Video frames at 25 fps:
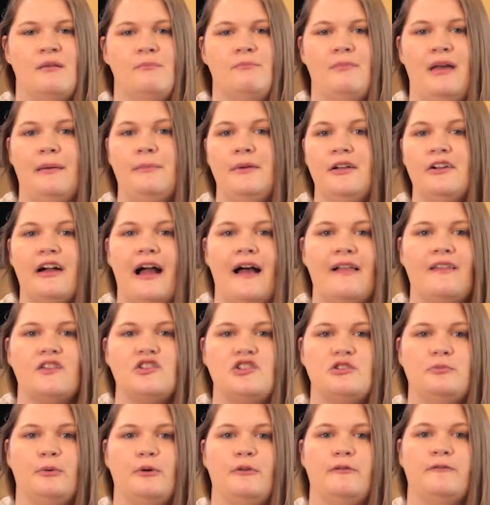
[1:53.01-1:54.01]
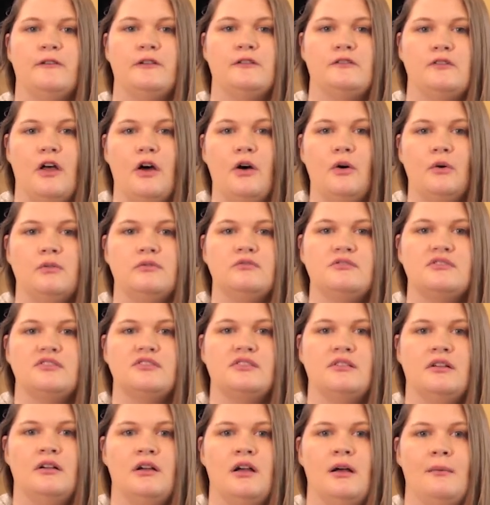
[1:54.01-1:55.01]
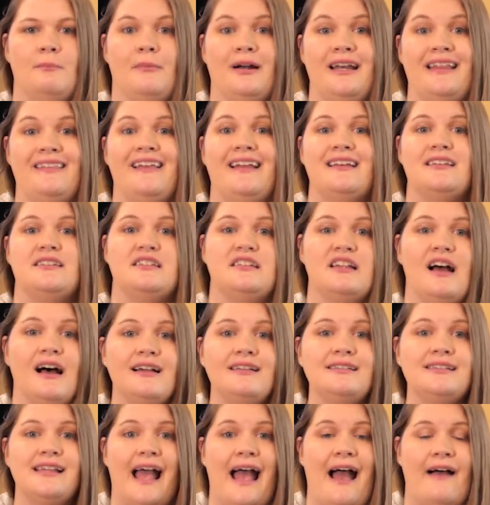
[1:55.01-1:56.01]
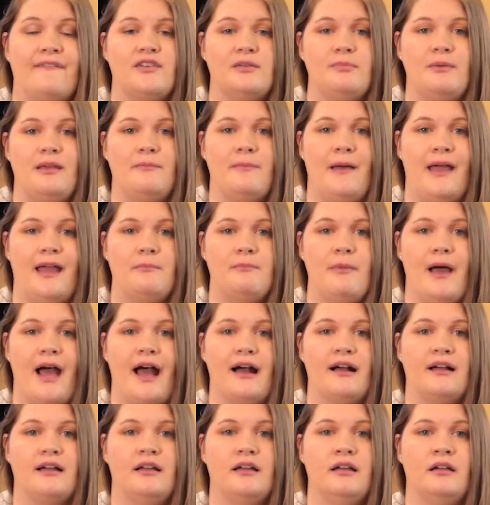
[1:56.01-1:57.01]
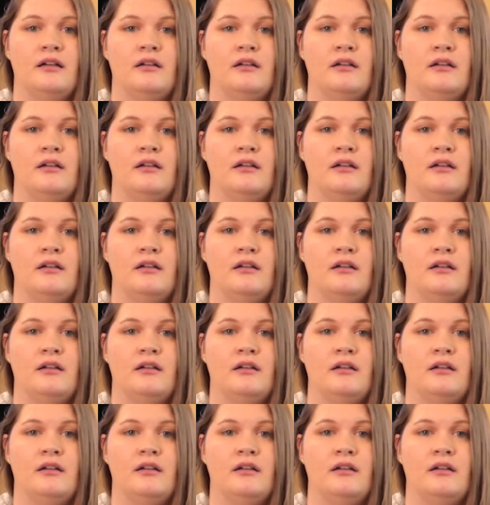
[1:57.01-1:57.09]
Maybe you're eligible for loans, money that does have to be paid back.